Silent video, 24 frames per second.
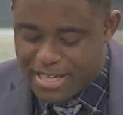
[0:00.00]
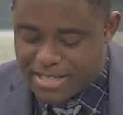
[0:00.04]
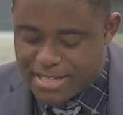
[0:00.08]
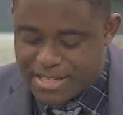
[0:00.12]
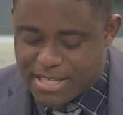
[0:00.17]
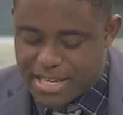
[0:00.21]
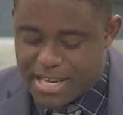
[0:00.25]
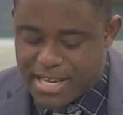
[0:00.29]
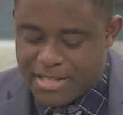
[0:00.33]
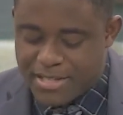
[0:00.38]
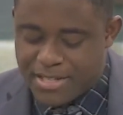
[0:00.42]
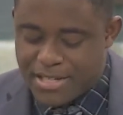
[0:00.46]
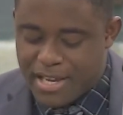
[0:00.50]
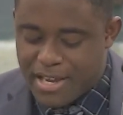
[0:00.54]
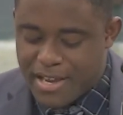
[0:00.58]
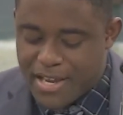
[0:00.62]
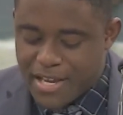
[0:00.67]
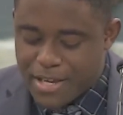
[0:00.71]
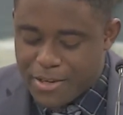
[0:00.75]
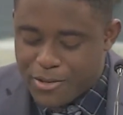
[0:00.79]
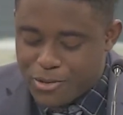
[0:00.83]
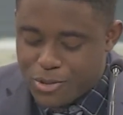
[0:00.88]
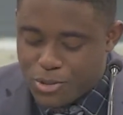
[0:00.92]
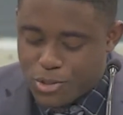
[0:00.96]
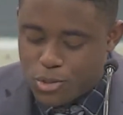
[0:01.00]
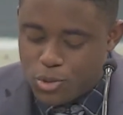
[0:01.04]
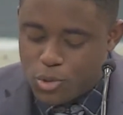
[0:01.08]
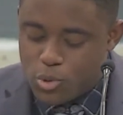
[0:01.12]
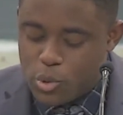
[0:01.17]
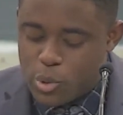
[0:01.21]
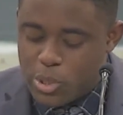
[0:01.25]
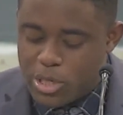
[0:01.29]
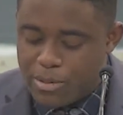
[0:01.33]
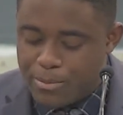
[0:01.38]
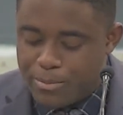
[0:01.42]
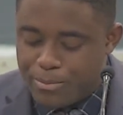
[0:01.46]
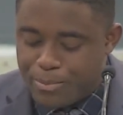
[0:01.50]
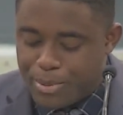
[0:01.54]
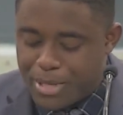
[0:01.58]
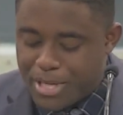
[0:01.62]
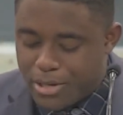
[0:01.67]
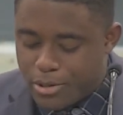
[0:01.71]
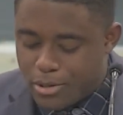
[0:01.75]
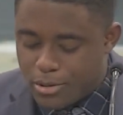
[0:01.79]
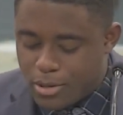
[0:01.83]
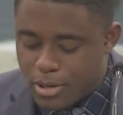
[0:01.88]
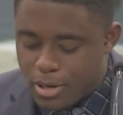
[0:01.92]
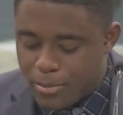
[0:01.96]
It says to
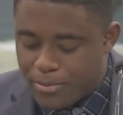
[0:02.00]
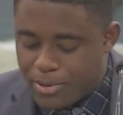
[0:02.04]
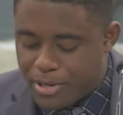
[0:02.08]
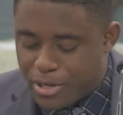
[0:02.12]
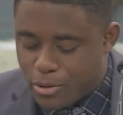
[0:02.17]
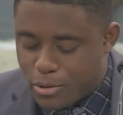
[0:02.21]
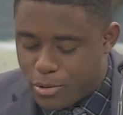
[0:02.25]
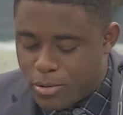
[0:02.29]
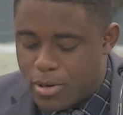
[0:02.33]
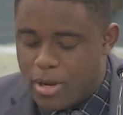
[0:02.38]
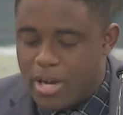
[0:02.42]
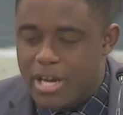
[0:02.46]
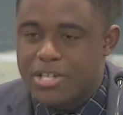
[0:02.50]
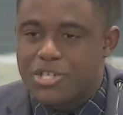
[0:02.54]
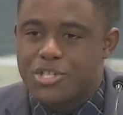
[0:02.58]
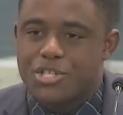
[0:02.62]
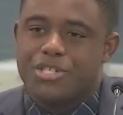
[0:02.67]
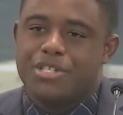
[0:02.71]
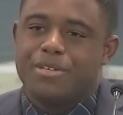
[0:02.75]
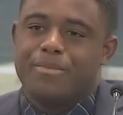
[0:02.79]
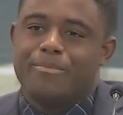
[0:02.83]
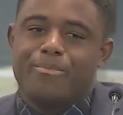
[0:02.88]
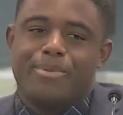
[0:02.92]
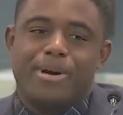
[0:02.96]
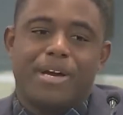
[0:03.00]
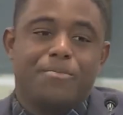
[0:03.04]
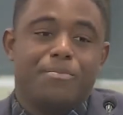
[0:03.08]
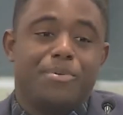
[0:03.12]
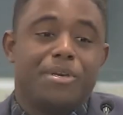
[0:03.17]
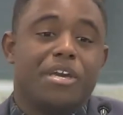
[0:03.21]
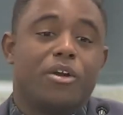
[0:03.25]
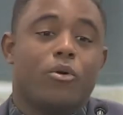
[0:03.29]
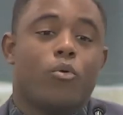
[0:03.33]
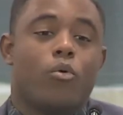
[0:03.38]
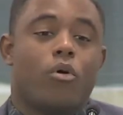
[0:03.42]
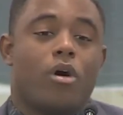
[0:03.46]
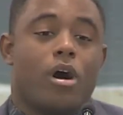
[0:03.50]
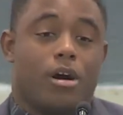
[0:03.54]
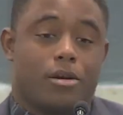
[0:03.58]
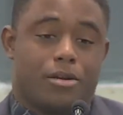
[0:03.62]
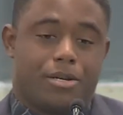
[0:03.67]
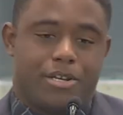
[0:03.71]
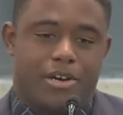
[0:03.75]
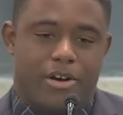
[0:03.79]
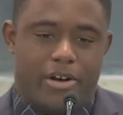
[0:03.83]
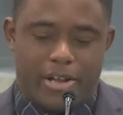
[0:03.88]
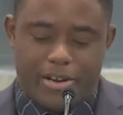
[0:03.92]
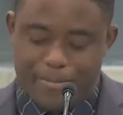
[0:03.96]
be crushed by being
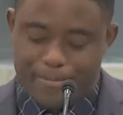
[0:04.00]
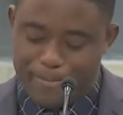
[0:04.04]
walked on.